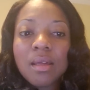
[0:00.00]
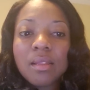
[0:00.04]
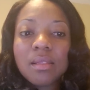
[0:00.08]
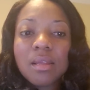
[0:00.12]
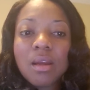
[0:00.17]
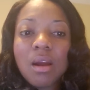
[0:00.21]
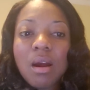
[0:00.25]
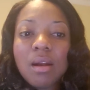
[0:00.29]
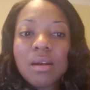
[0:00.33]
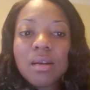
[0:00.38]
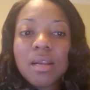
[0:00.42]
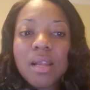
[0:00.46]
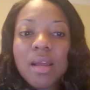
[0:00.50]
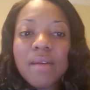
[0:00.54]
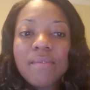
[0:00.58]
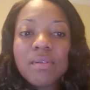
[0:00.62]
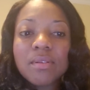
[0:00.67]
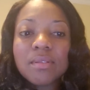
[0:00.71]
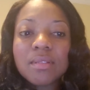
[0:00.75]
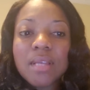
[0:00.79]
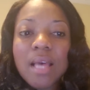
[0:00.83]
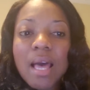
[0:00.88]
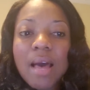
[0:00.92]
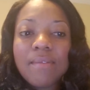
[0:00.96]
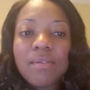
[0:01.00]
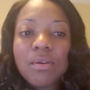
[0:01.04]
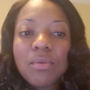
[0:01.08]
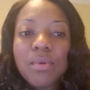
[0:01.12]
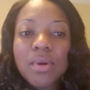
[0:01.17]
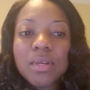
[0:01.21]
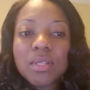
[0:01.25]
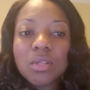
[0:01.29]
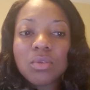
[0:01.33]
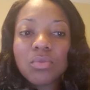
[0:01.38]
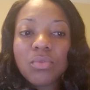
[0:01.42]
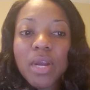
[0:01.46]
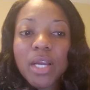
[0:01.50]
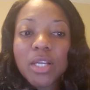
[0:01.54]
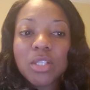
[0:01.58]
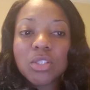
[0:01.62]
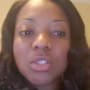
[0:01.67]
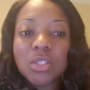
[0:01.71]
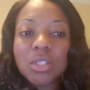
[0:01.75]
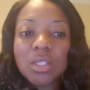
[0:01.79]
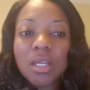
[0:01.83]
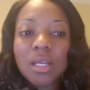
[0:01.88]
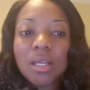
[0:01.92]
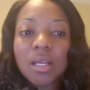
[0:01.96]
They are never to have a
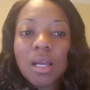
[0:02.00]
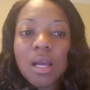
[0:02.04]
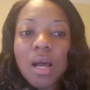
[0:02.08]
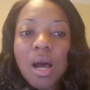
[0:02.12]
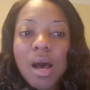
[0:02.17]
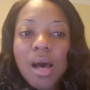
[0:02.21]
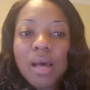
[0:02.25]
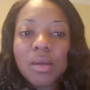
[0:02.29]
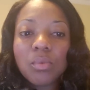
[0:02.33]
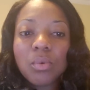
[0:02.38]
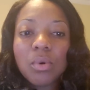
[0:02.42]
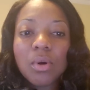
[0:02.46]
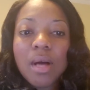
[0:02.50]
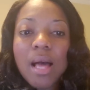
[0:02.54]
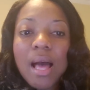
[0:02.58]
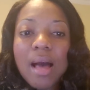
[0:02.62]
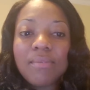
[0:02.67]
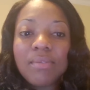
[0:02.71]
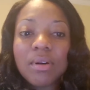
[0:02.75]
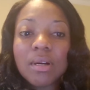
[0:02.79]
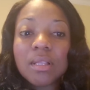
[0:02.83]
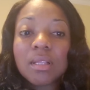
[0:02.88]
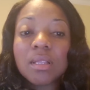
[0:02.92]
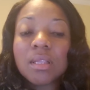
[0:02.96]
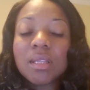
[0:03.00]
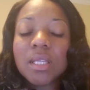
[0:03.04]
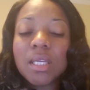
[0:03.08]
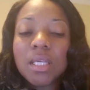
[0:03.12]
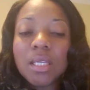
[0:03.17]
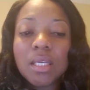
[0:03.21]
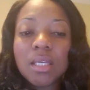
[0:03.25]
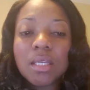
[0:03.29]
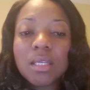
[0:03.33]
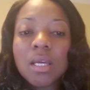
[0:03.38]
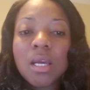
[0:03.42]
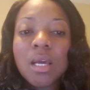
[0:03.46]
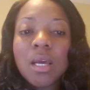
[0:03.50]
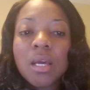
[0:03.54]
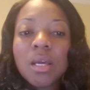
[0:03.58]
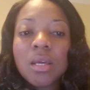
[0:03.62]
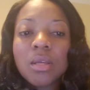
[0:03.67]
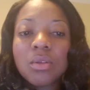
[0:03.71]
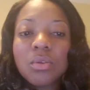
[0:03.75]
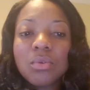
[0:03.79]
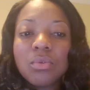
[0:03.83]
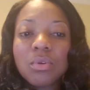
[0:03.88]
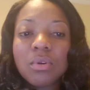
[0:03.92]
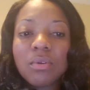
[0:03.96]
resurrection, and God will have a clean
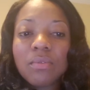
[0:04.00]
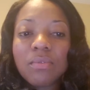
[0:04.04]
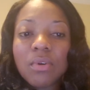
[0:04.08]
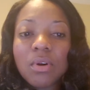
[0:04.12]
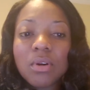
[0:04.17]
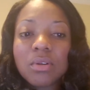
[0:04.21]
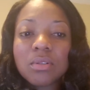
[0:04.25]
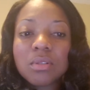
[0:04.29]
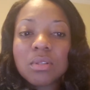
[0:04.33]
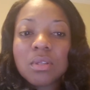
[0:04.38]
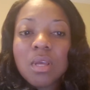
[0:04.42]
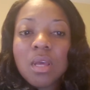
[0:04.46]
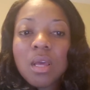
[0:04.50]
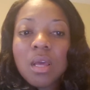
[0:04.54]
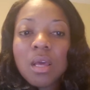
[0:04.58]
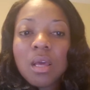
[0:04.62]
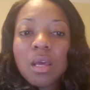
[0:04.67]
universe.